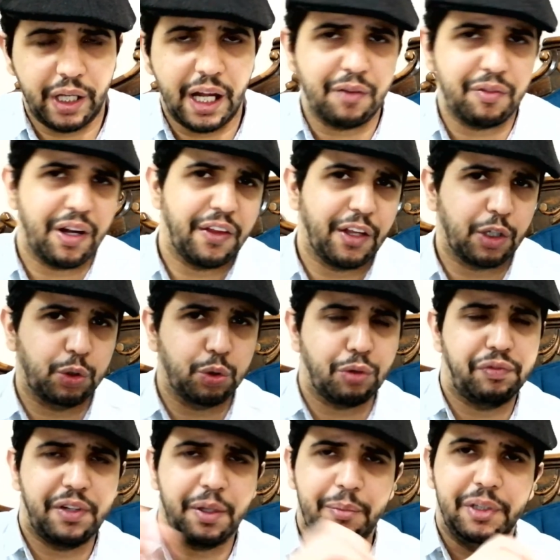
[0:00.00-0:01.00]
have other
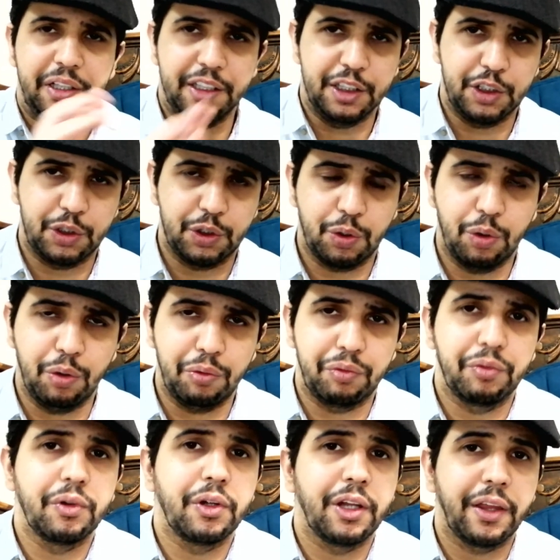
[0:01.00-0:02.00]
two families
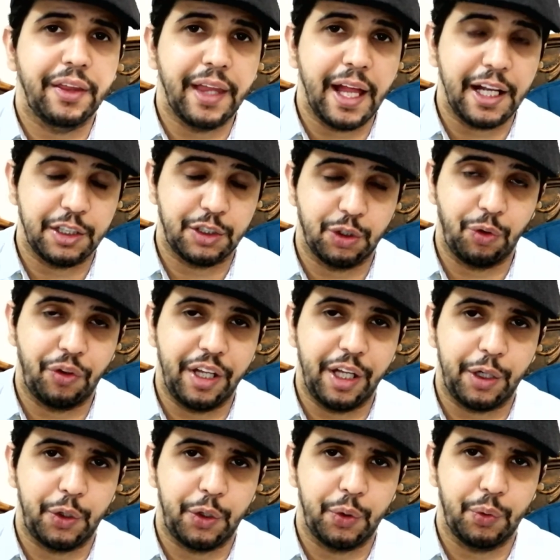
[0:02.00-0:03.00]
of thanks or
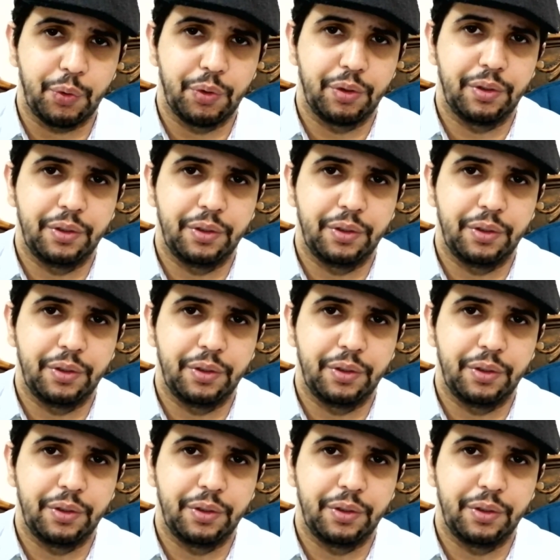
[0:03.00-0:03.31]
thank you.